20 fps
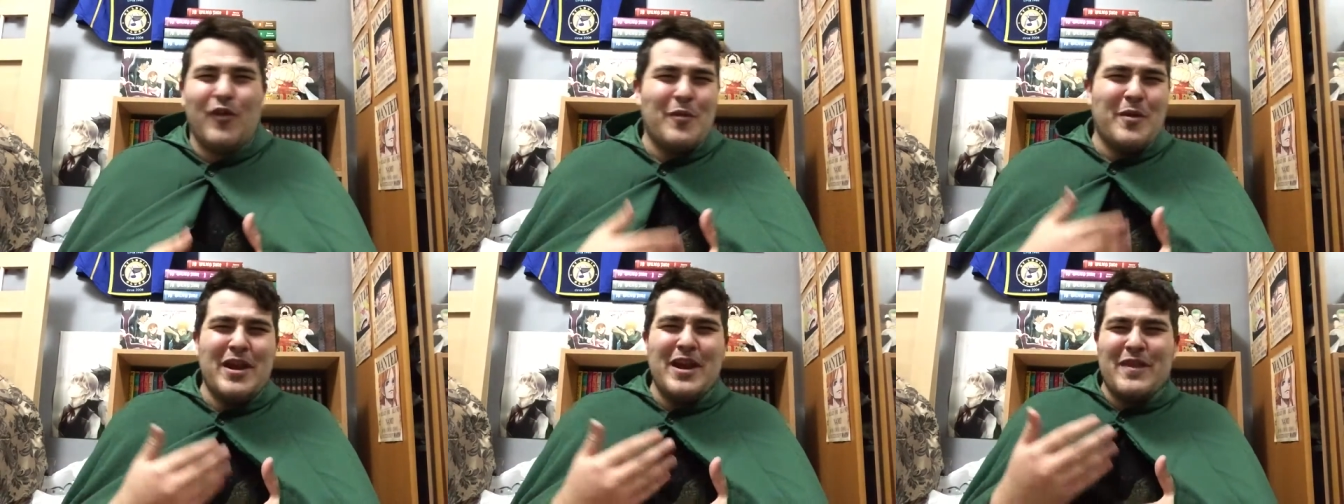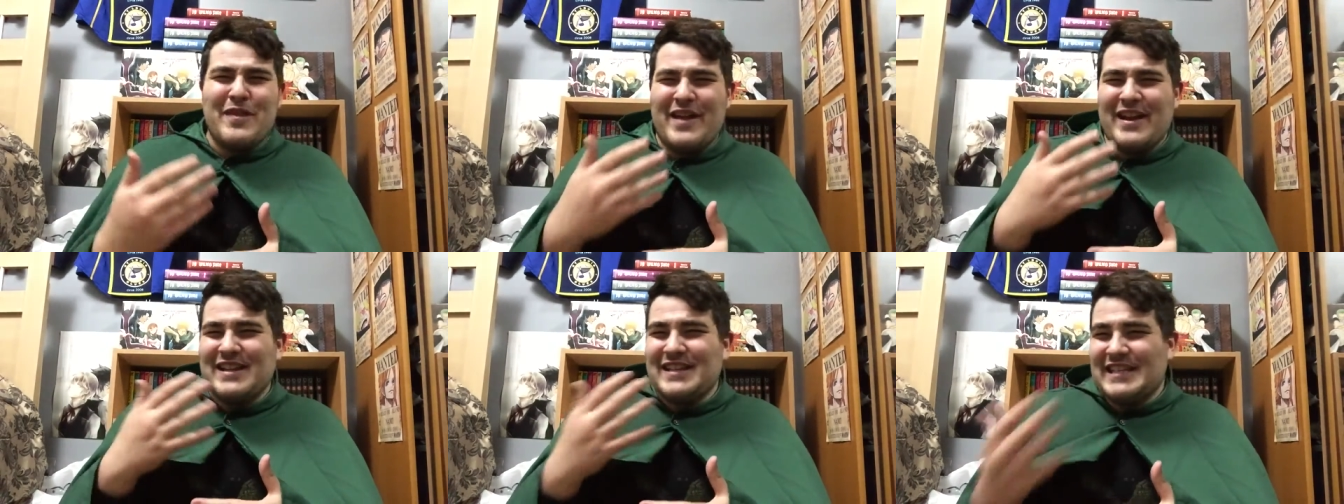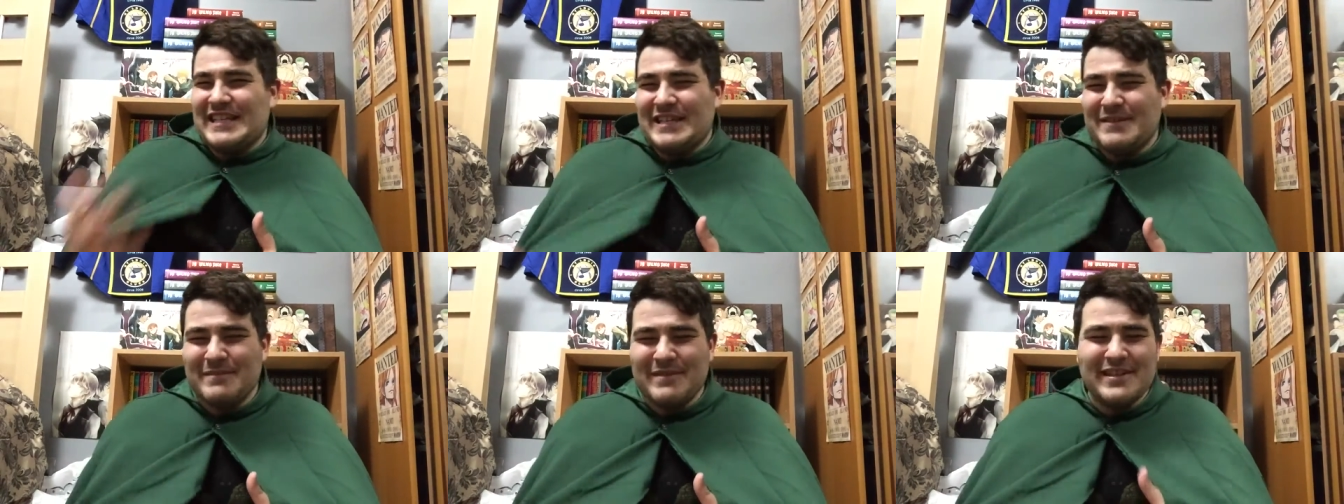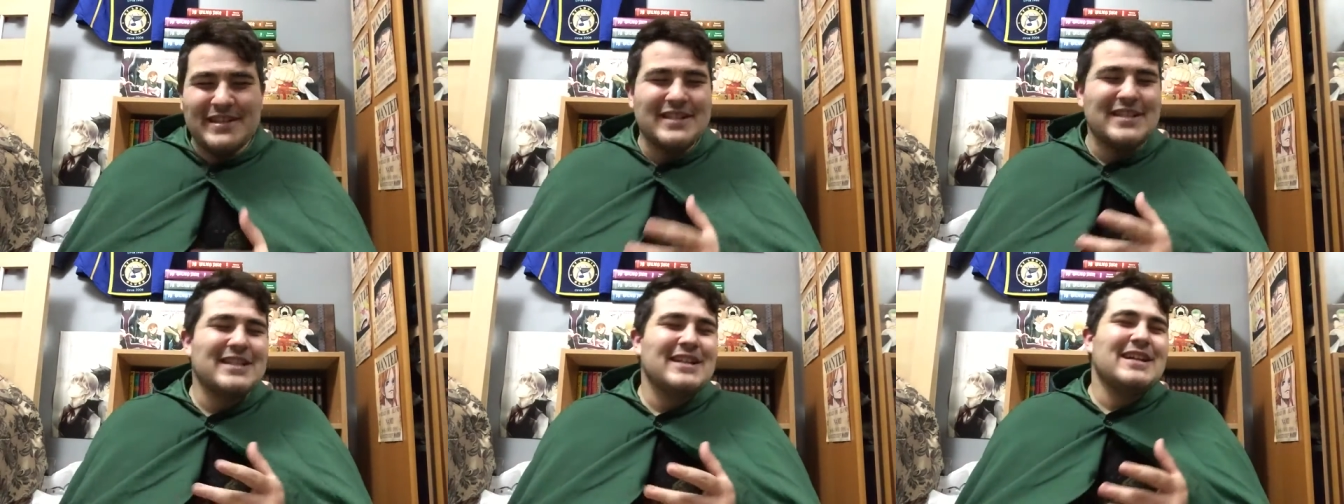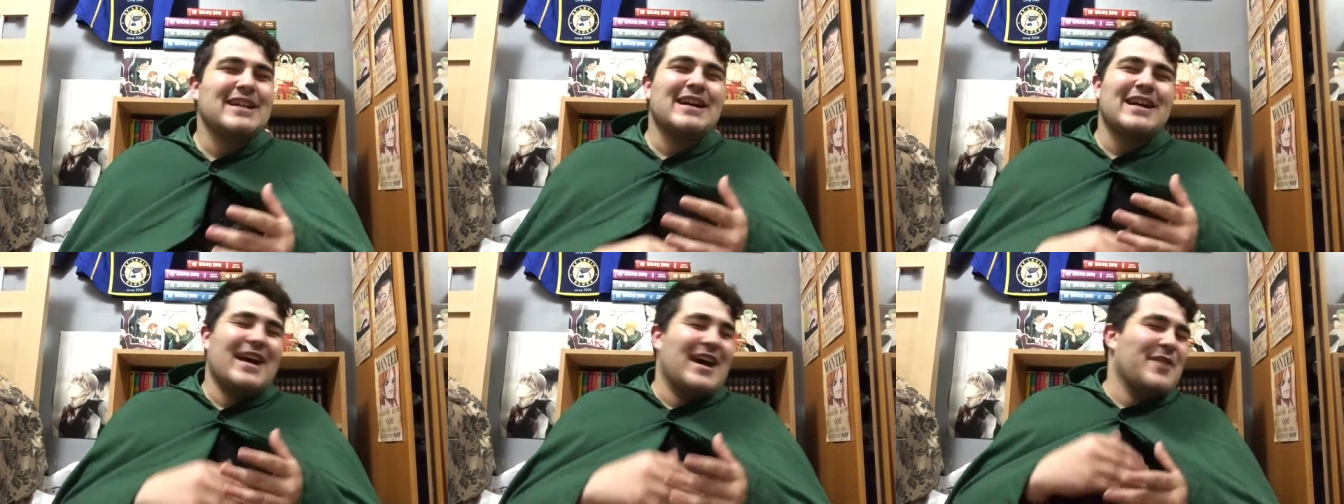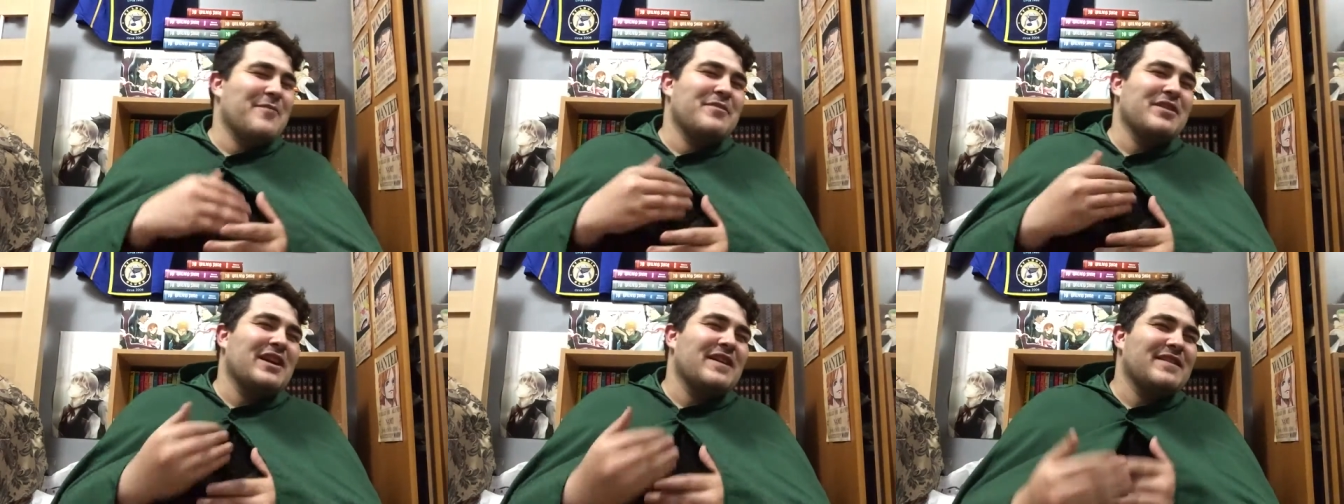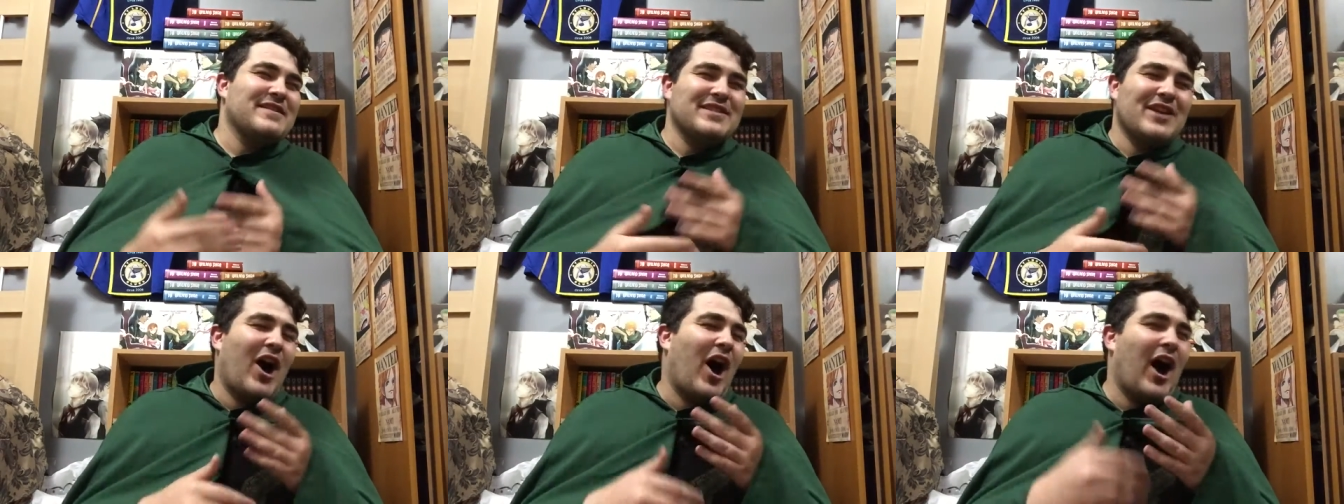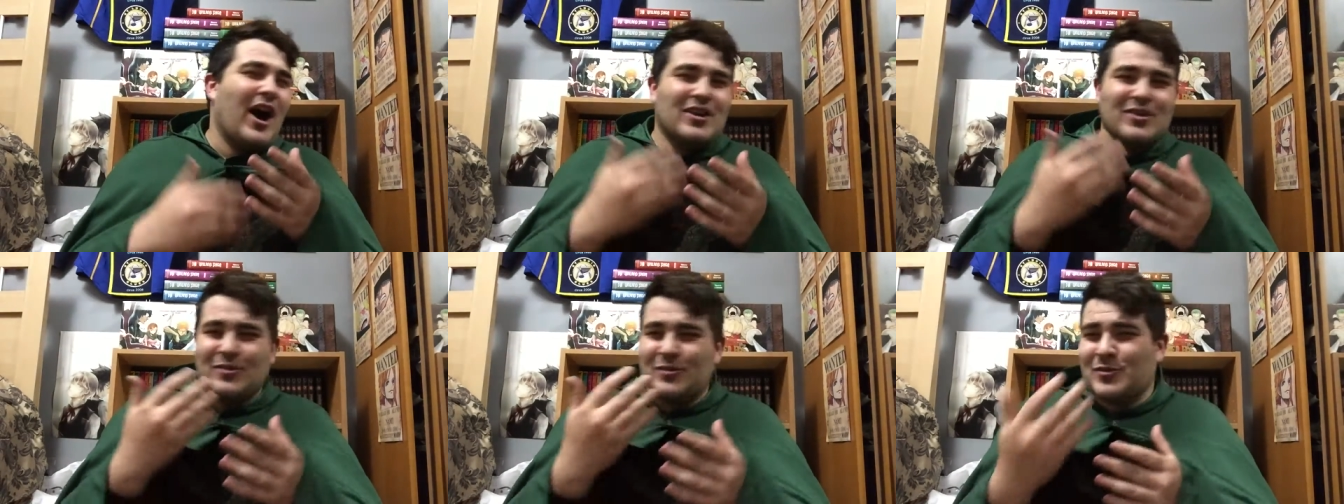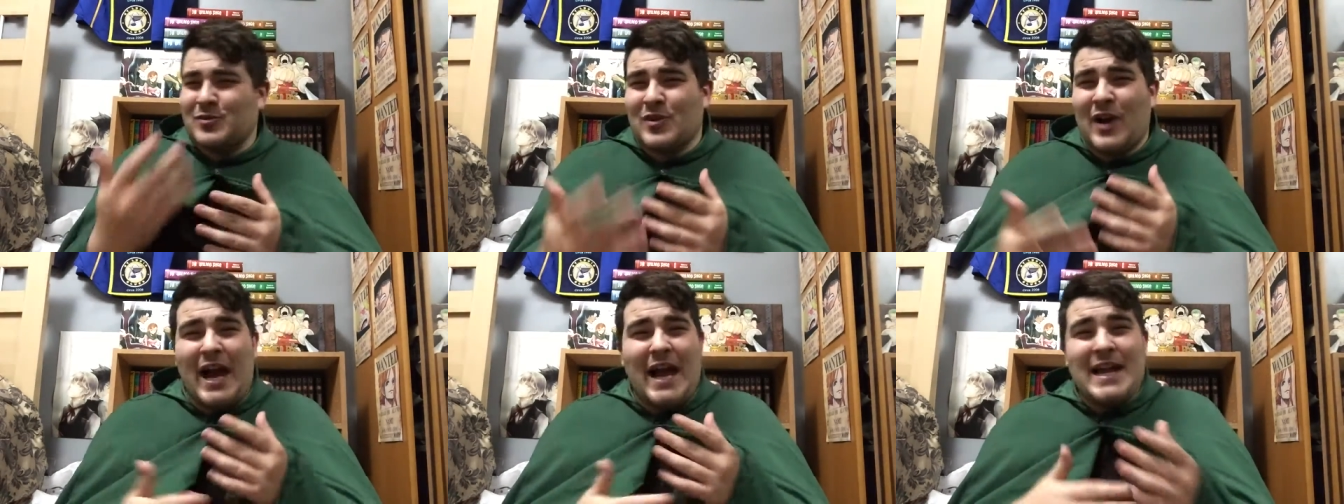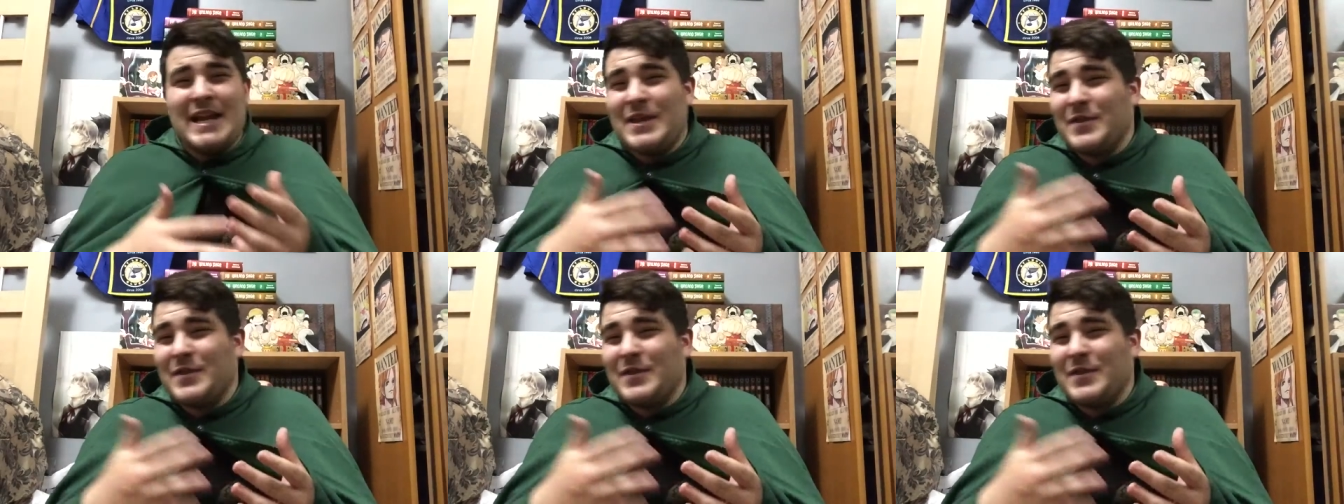and we that demon, and we get to see Hawk all crying,